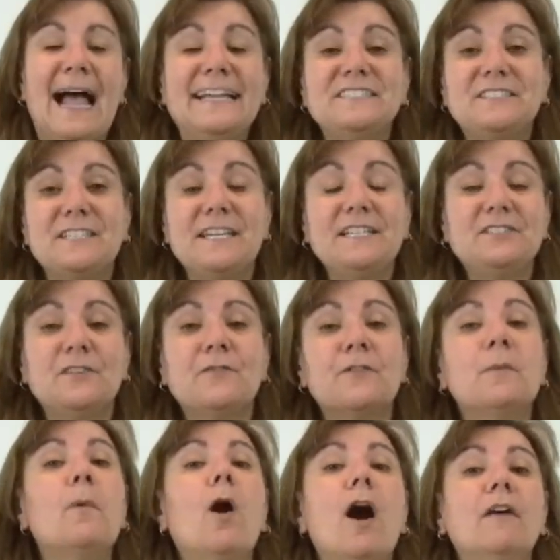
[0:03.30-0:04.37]
Hi, it's Anissa
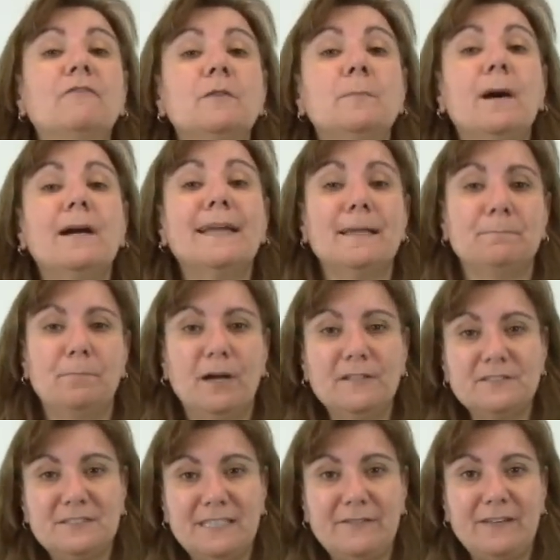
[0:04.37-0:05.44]
from OfferBug and
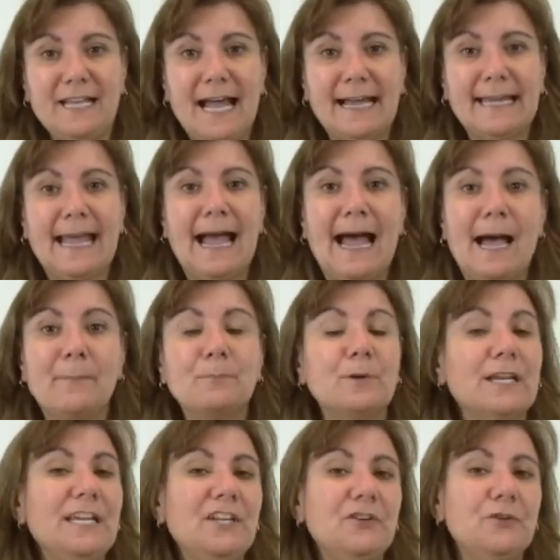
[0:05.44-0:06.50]
PulseTV.com
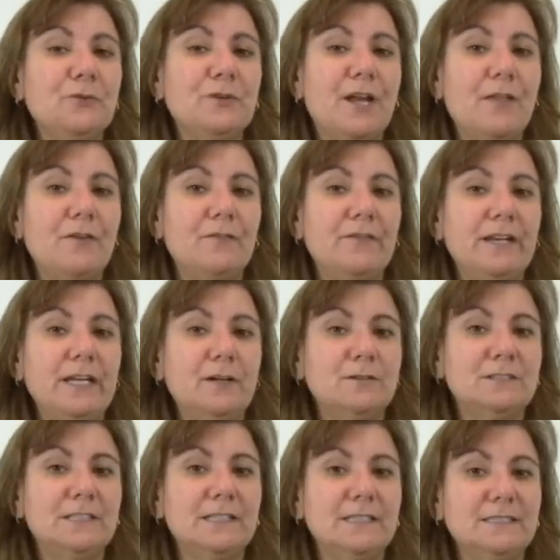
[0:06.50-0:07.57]
bringing you another video
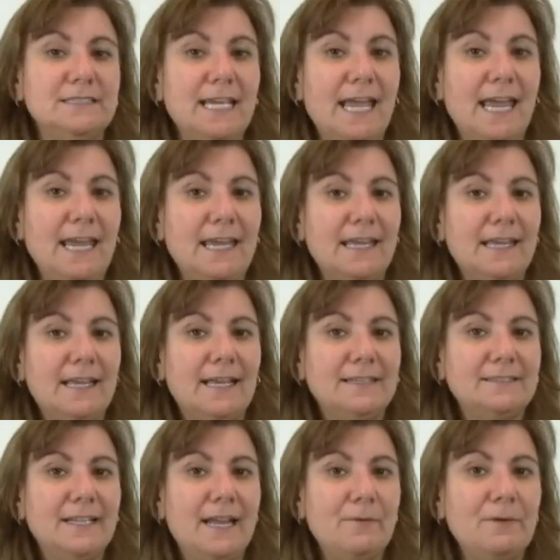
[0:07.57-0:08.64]
deal a day. And
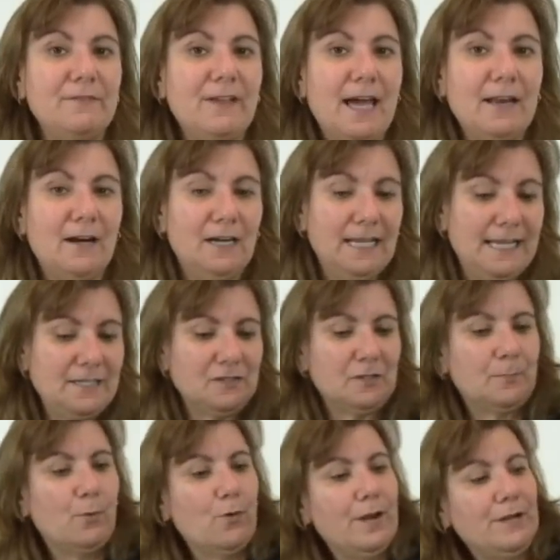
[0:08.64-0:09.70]
today we've got our laser
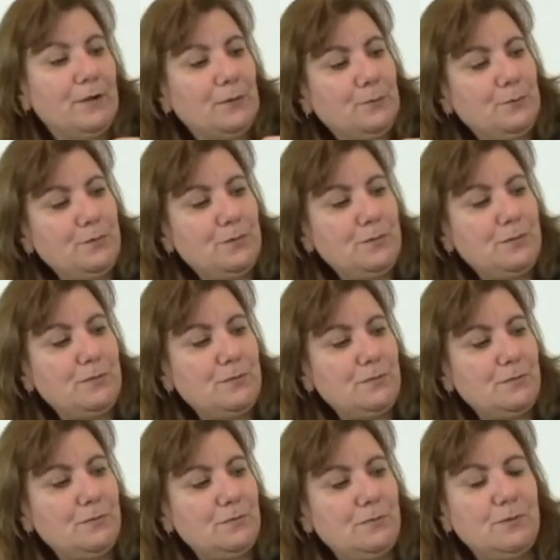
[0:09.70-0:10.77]
pointer.
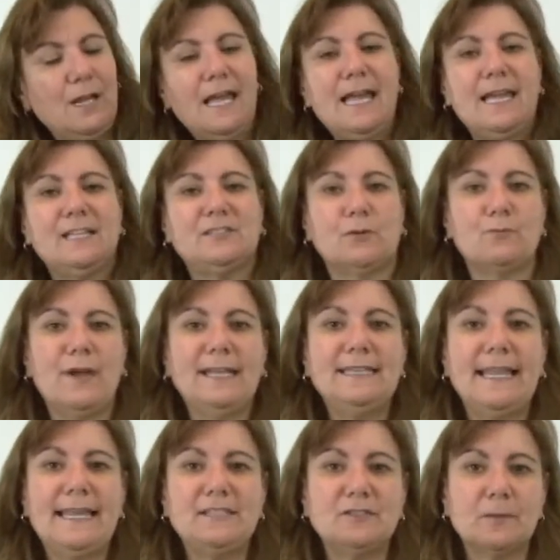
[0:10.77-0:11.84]
It's a red
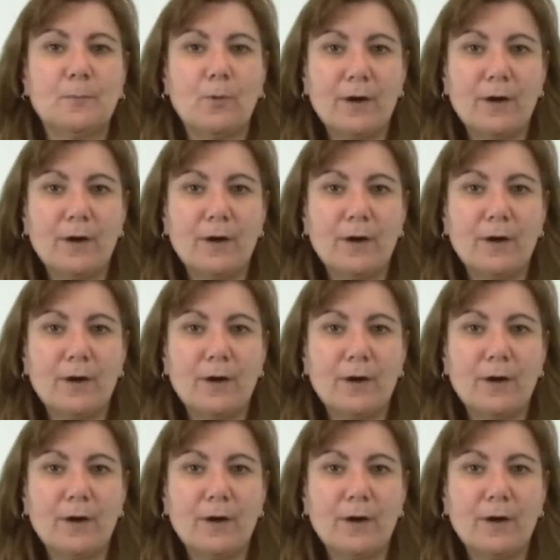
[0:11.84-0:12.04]
laser